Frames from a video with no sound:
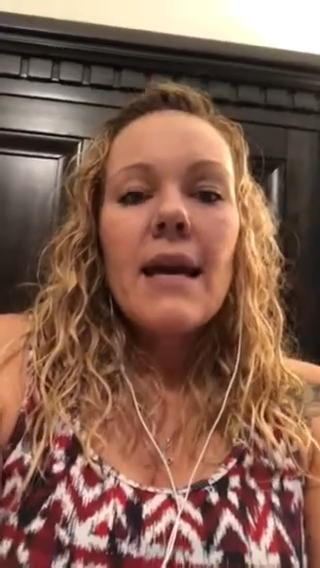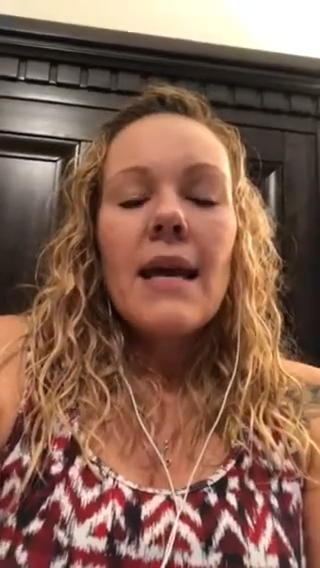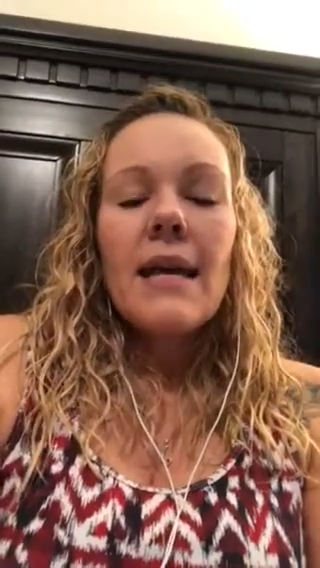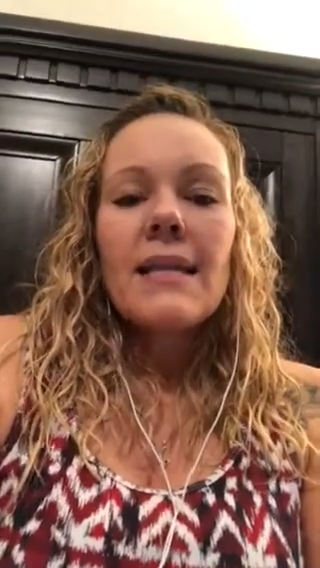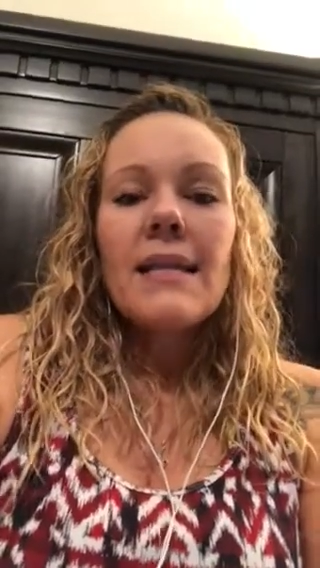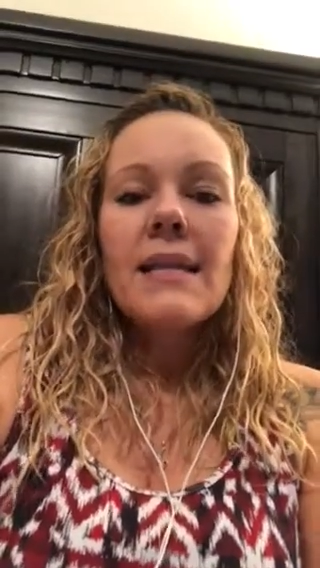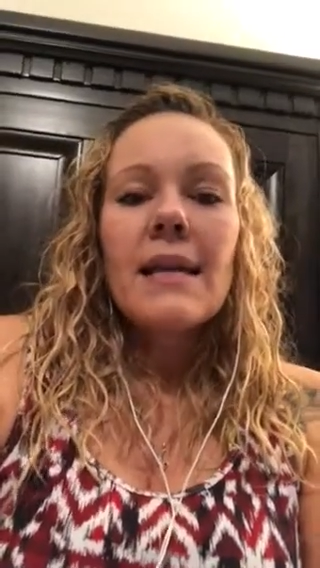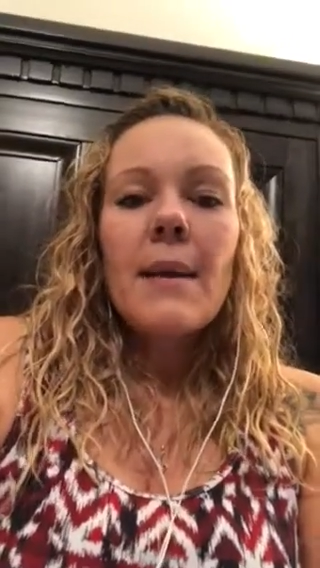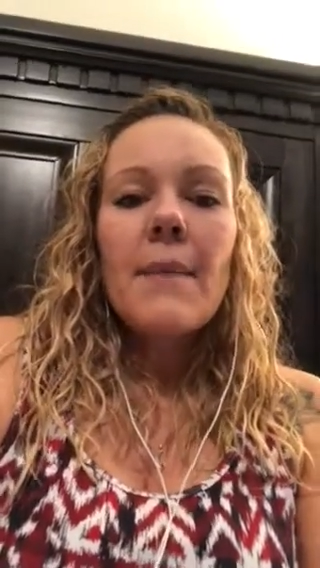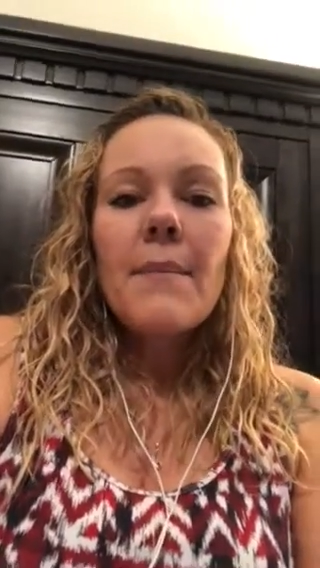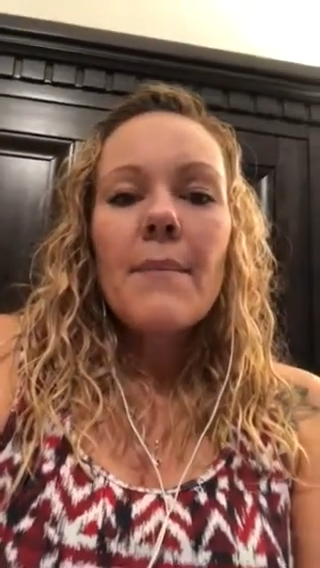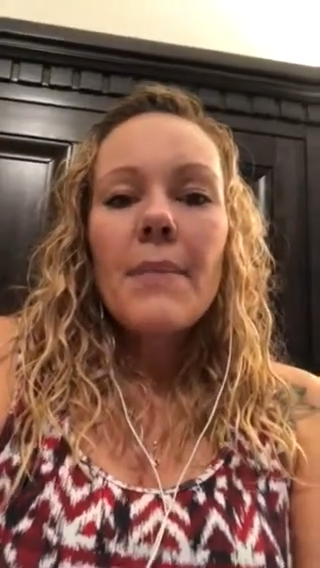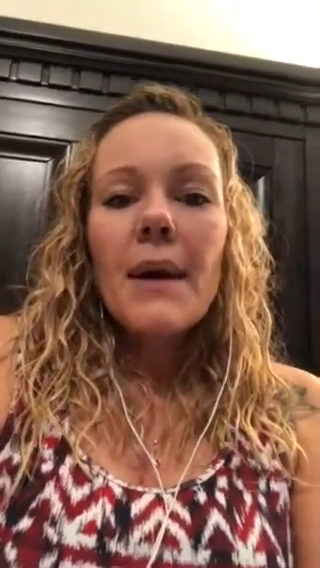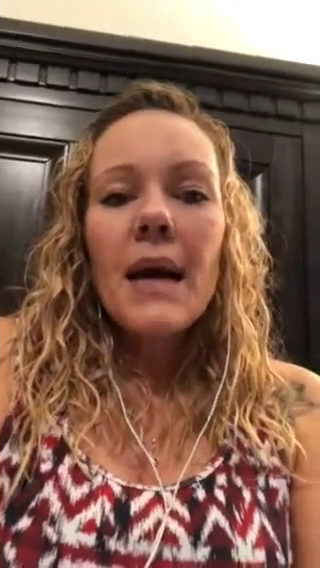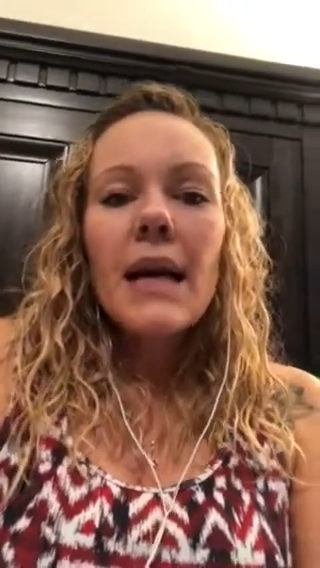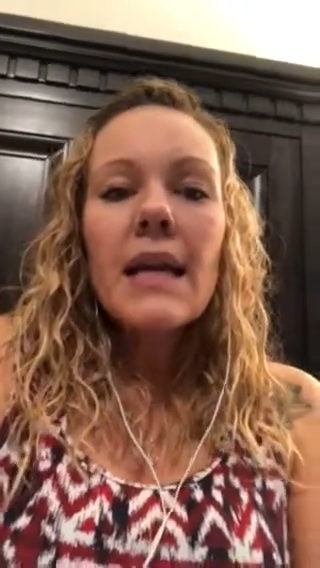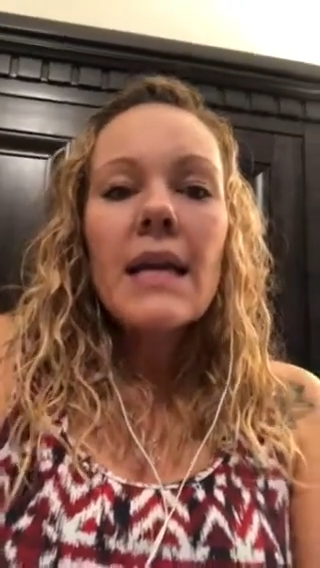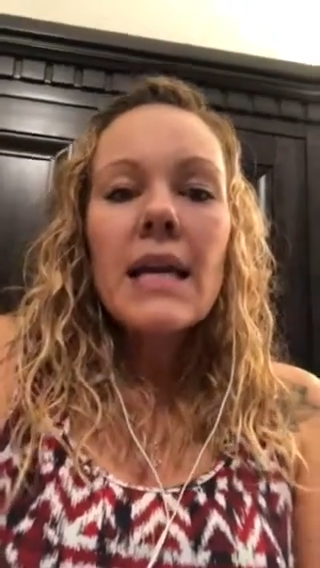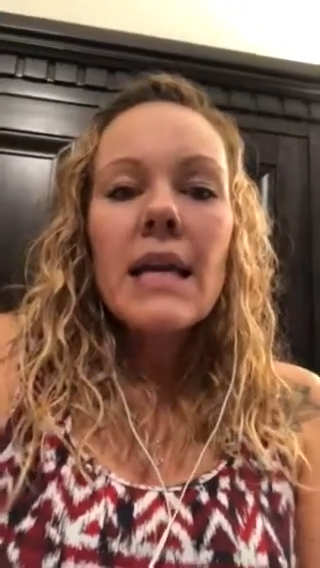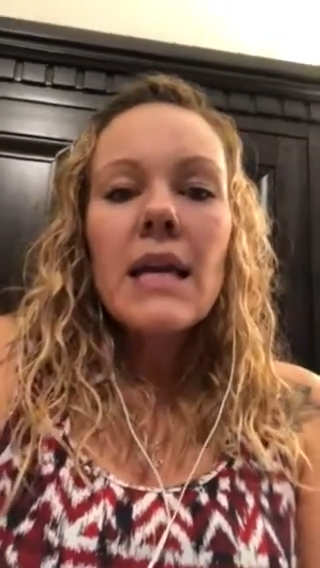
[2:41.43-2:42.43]

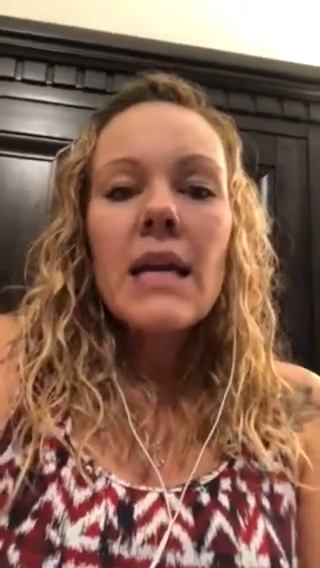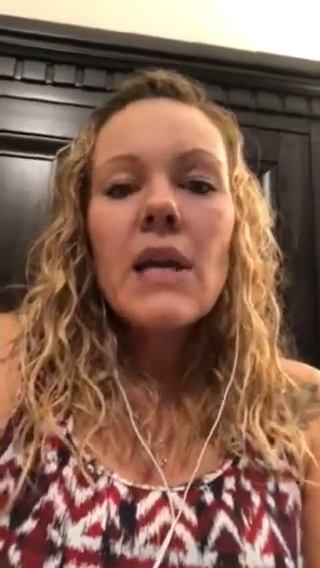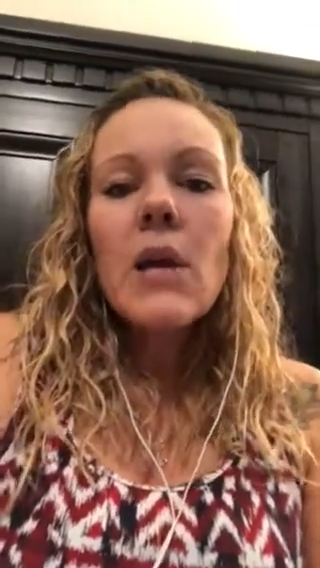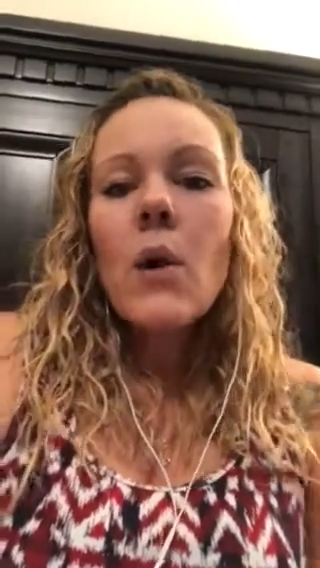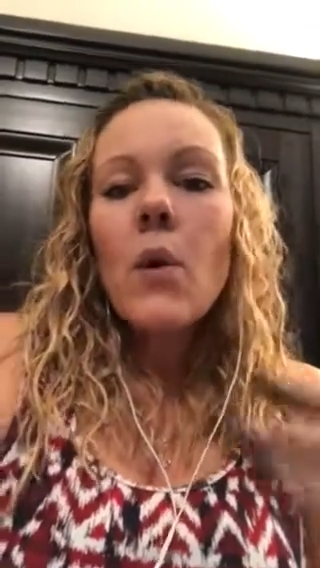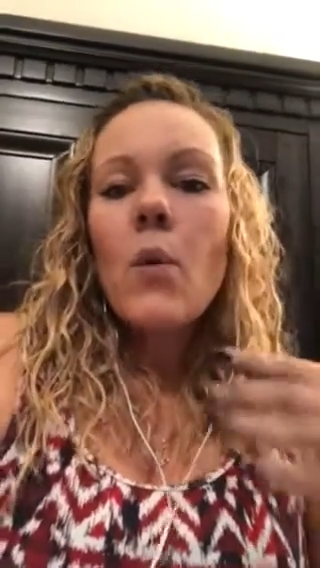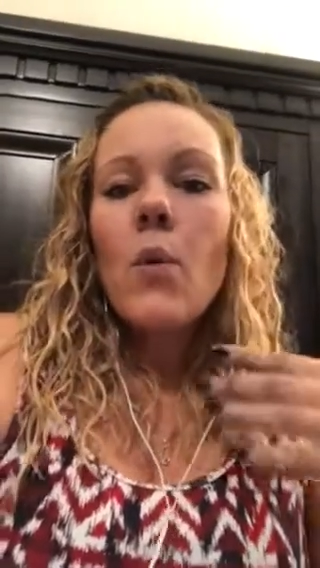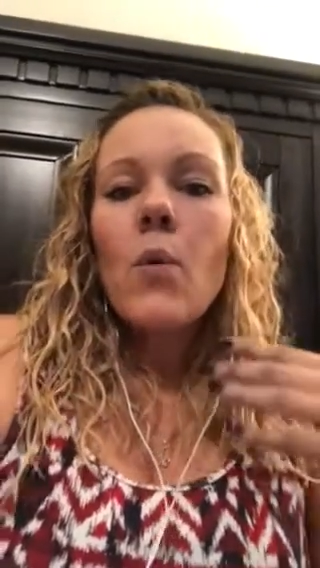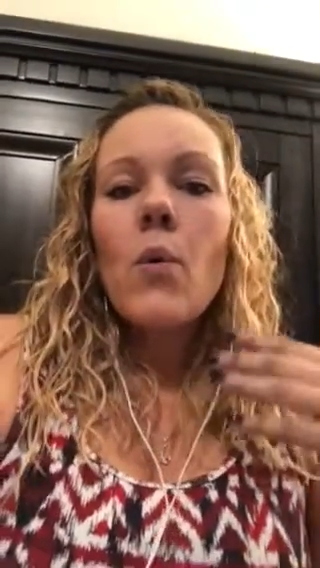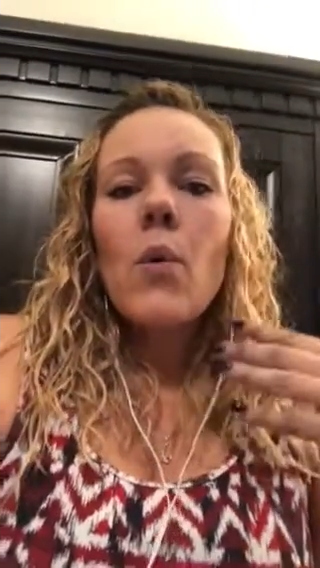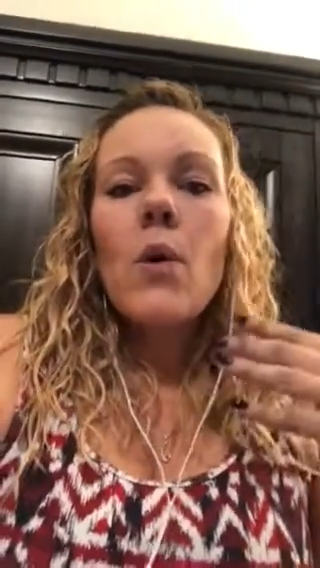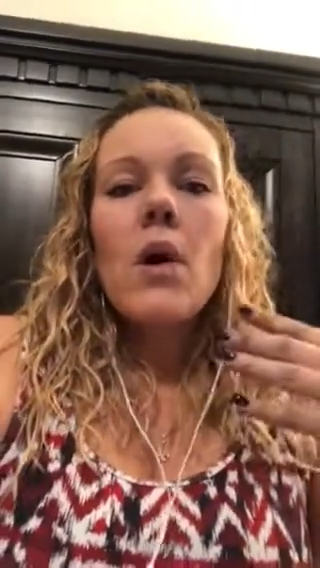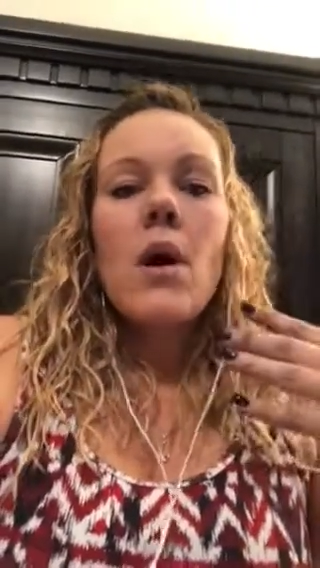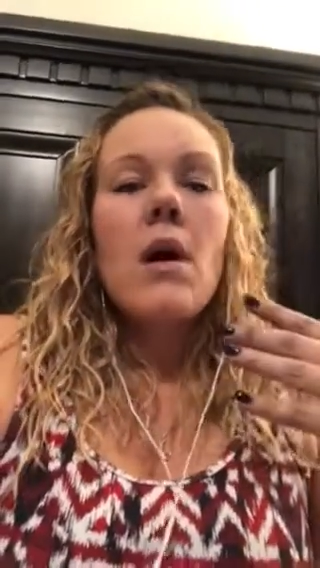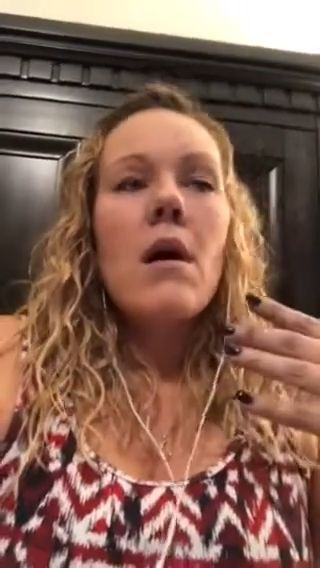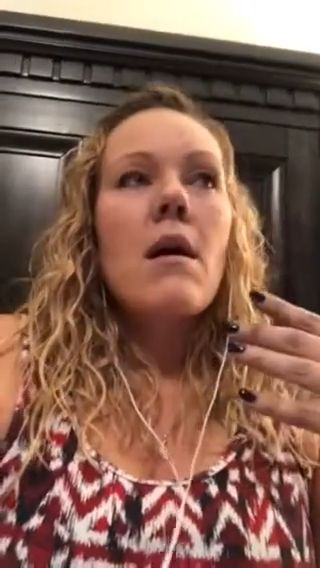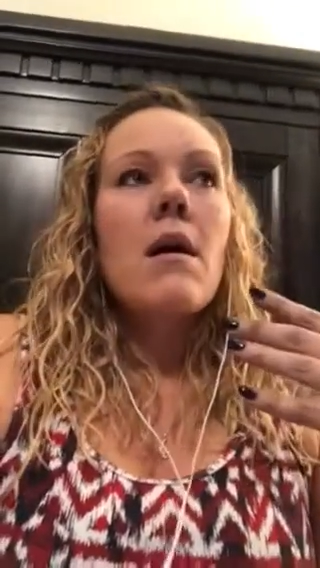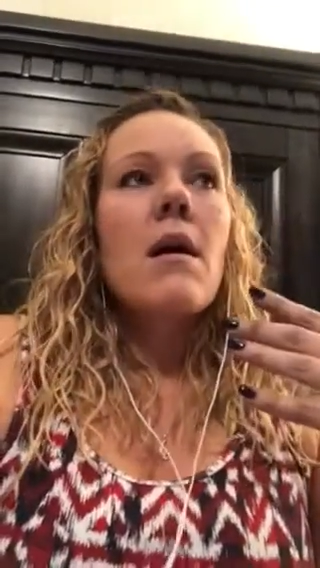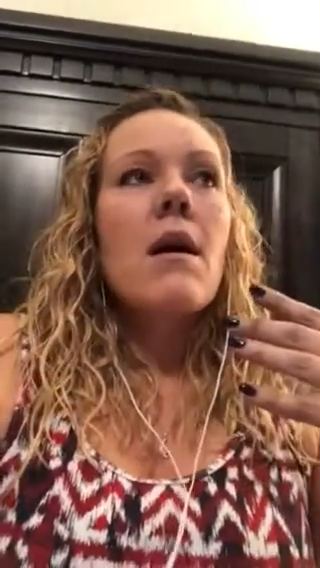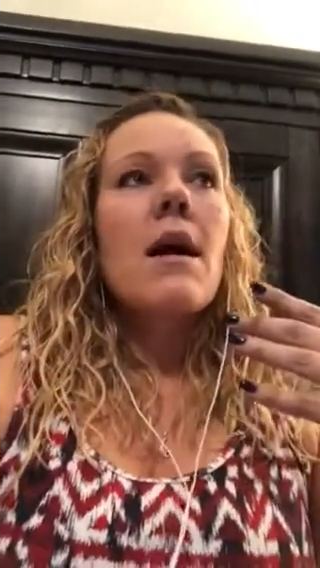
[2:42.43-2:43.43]
somebody
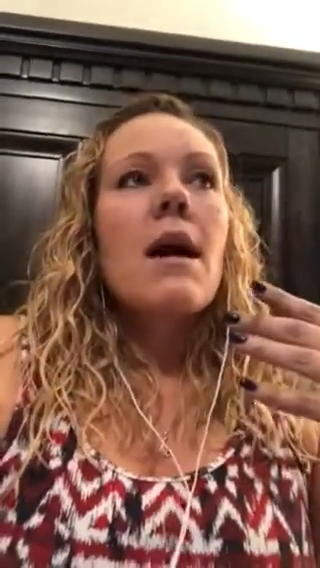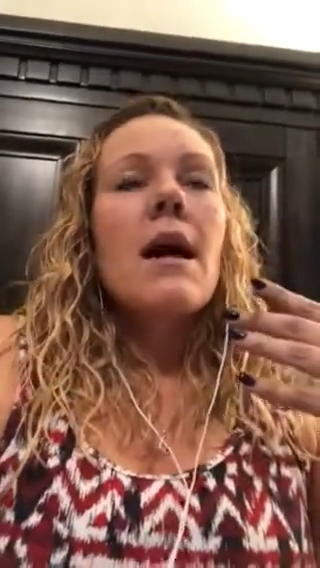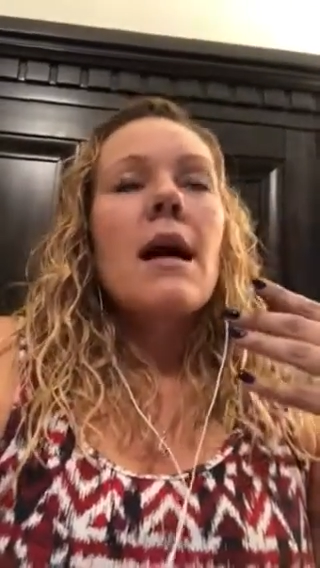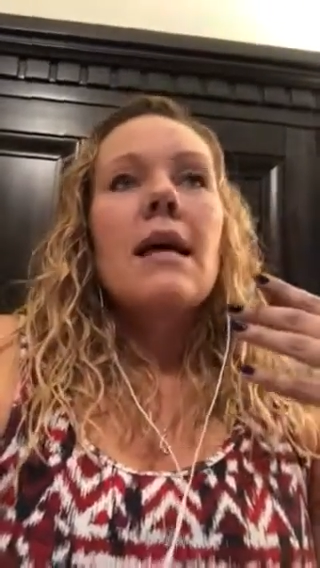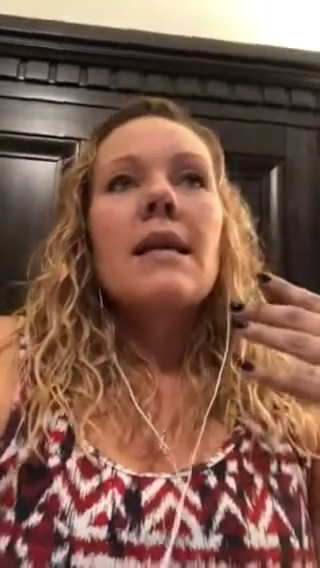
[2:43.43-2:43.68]
or